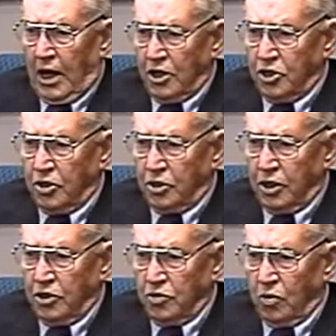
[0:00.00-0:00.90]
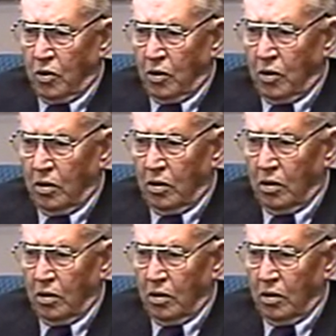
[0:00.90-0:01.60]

casualties were